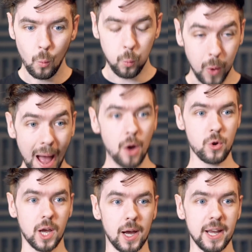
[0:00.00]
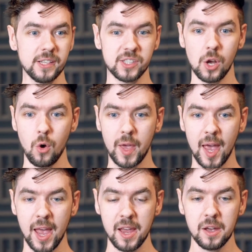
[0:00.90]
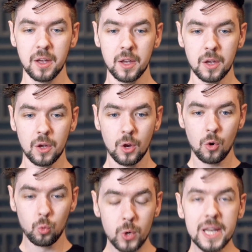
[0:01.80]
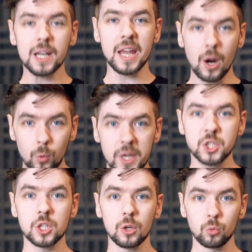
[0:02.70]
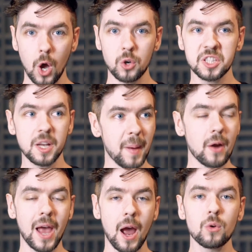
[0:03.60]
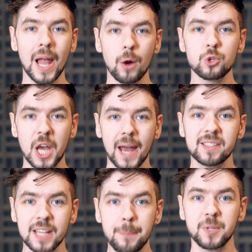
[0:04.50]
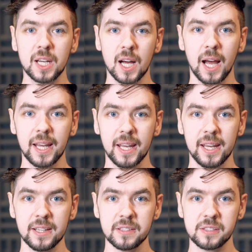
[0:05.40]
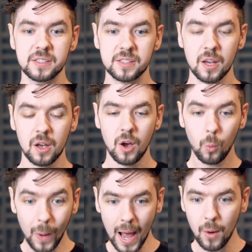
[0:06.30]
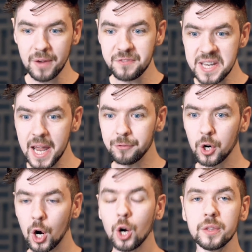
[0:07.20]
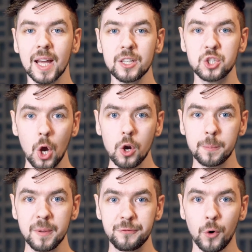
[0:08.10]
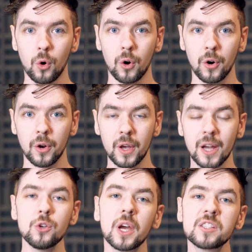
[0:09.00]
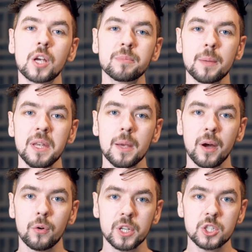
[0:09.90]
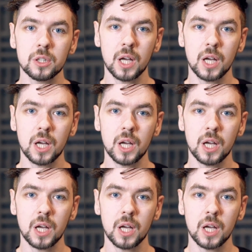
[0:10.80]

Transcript: Wow, guys, okay? really original roasts about how loud Jacksepticeye is. Wow, I've never heard that joke before. And you guys come to me about original